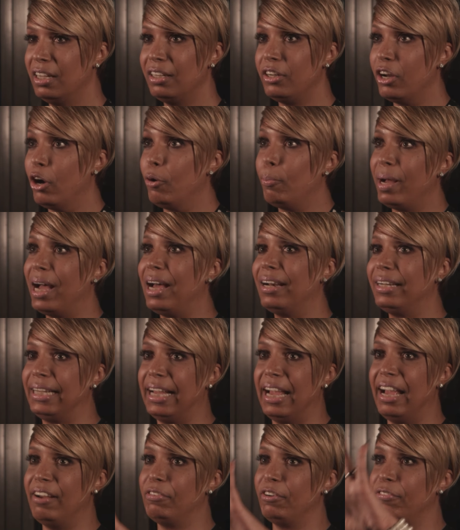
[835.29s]
No
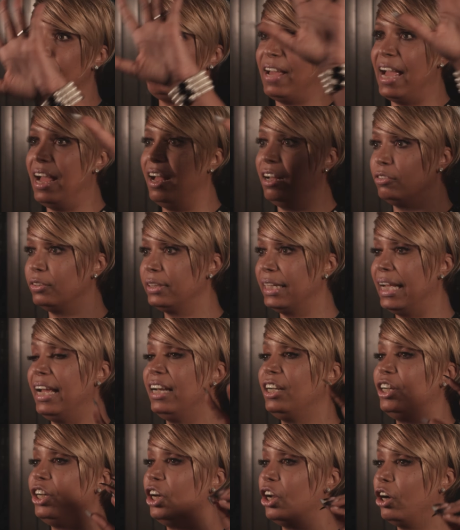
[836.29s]
body ever found,
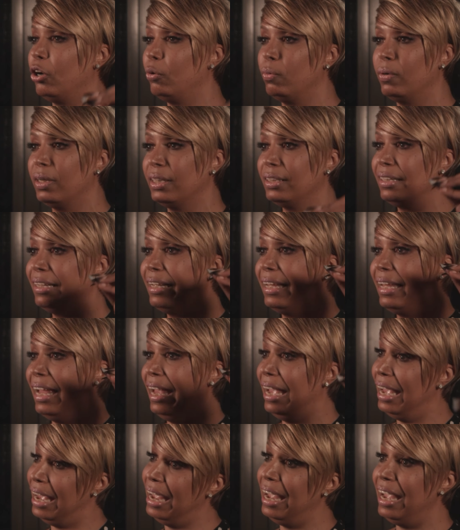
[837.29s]
and no one
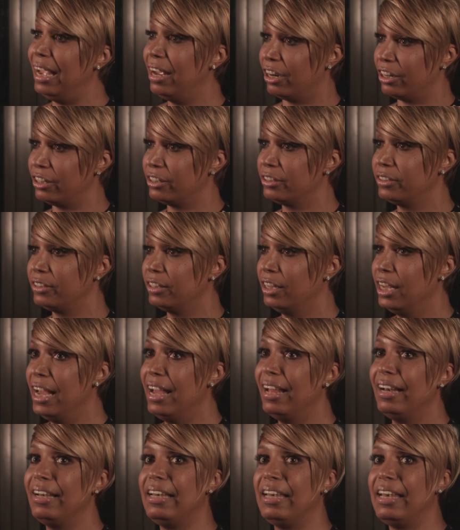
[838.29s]
cares.
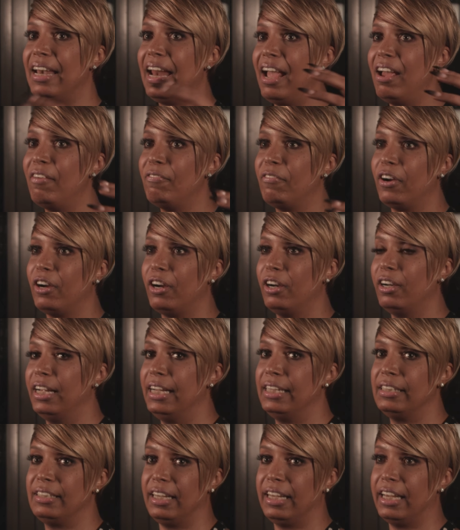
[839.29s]
Never
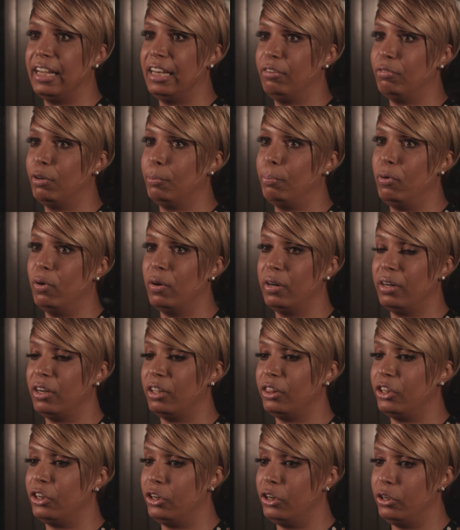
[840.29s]
is it getting reported
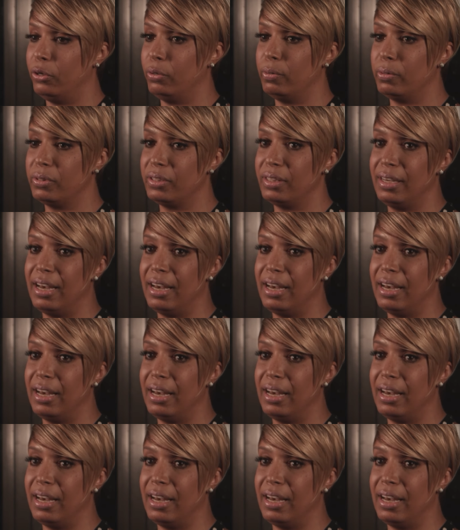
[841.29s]
on the news.